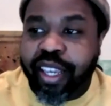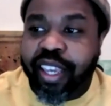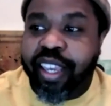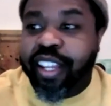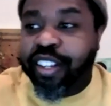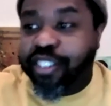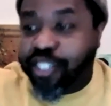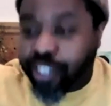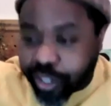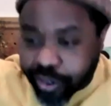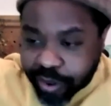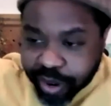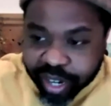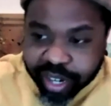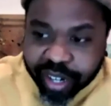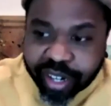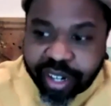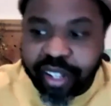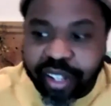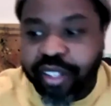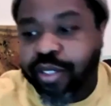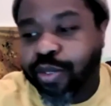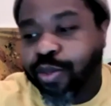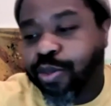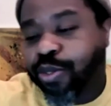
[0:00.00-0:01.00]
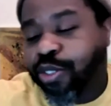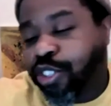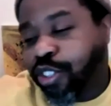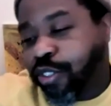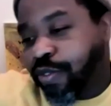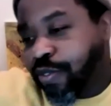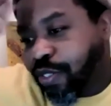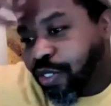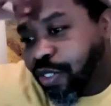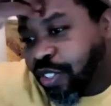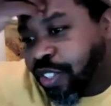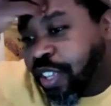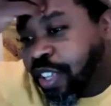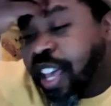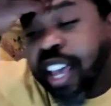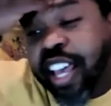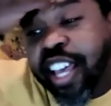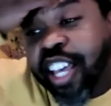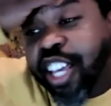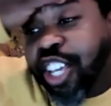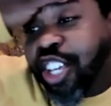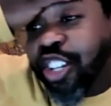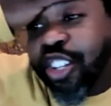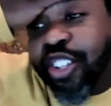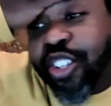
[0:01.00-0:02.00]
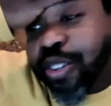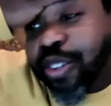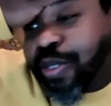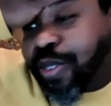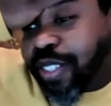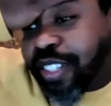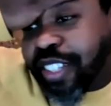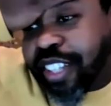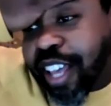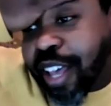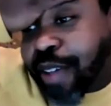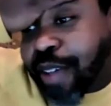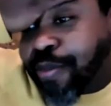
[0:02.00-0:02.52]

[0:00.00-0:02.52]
integrated into civil society. You know, there was a time